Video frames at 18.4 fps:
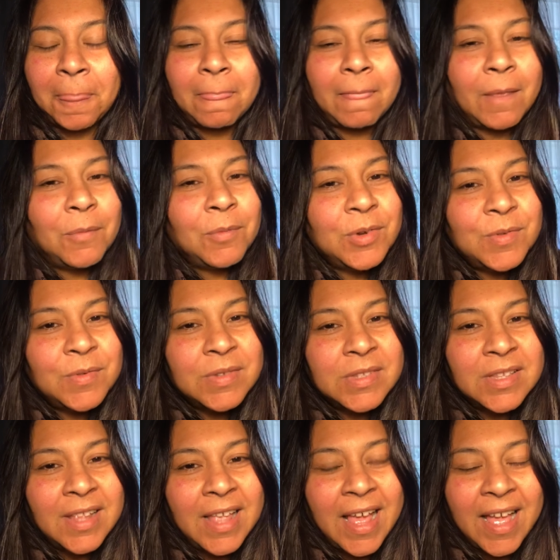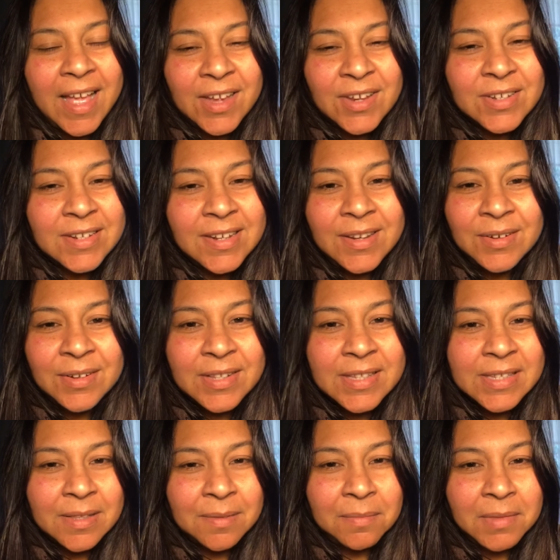which was actually not
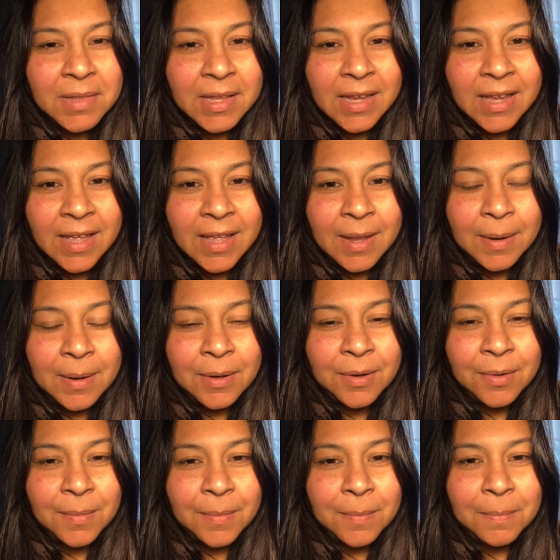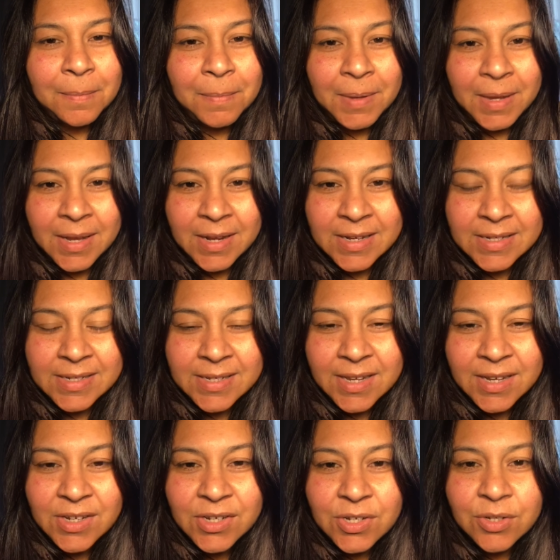something I had paid
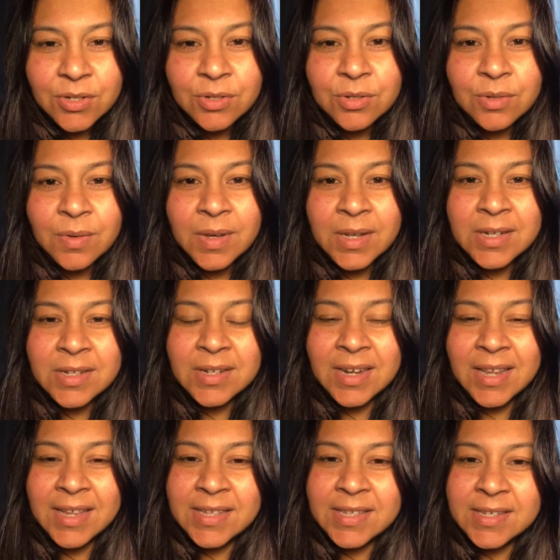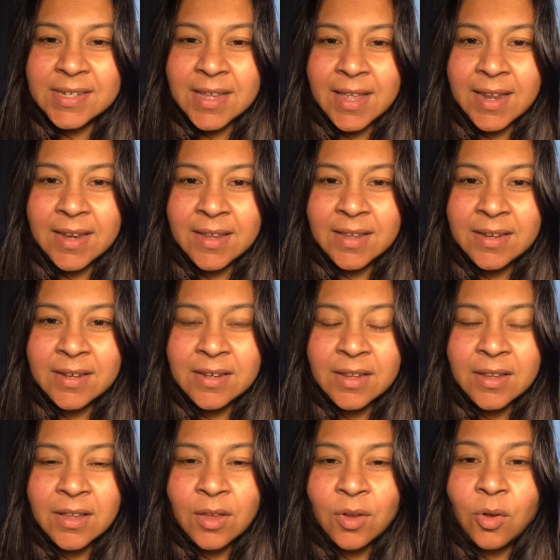attention to until I started
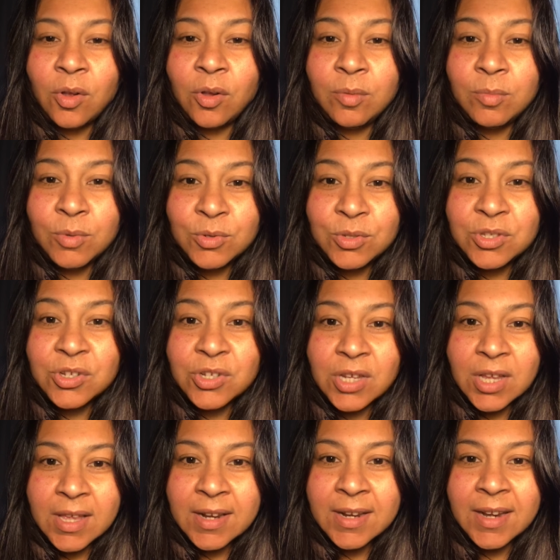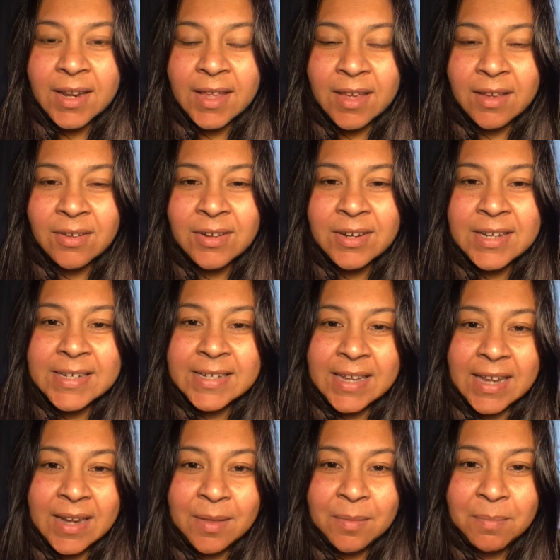almost journaling on a
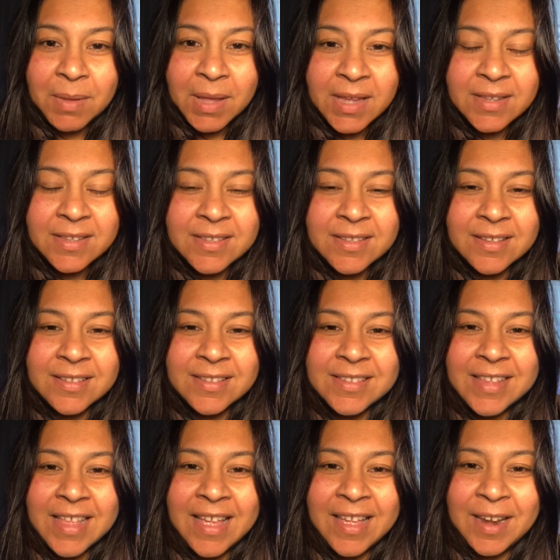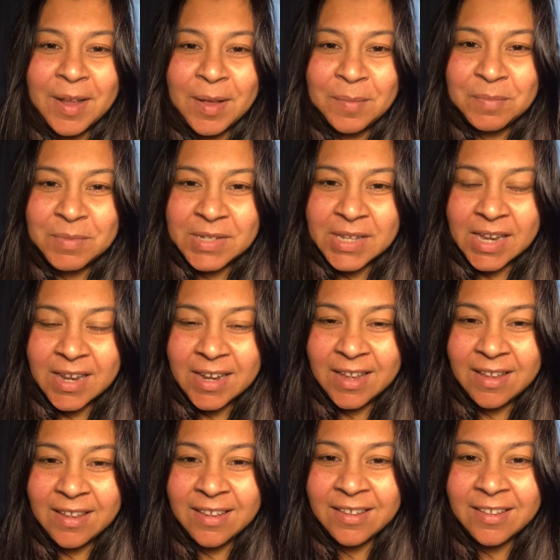daily basis and
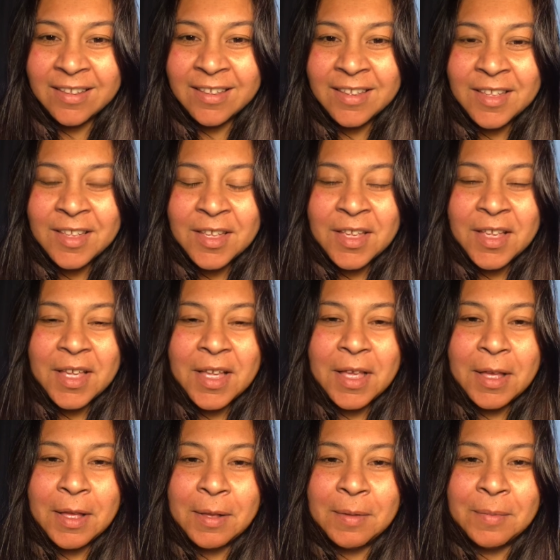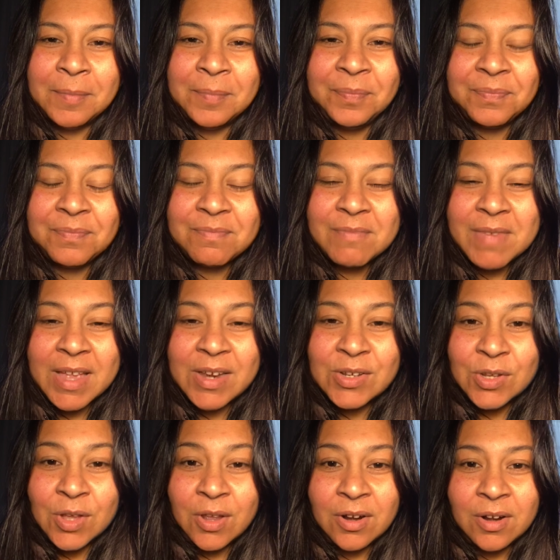updating my
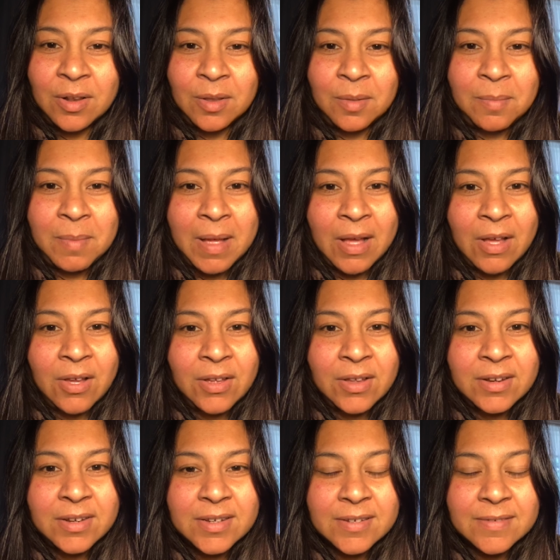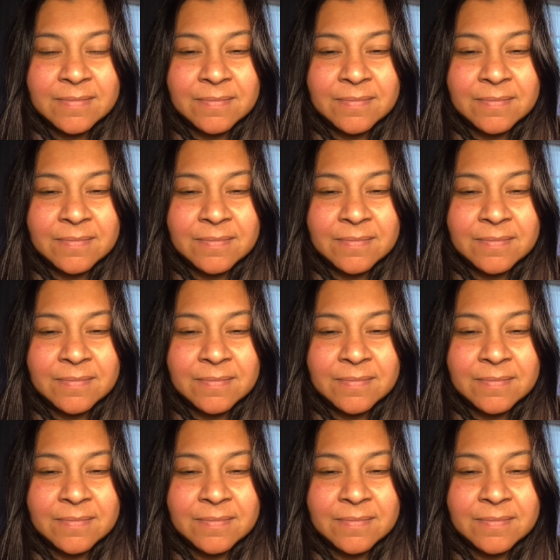journal about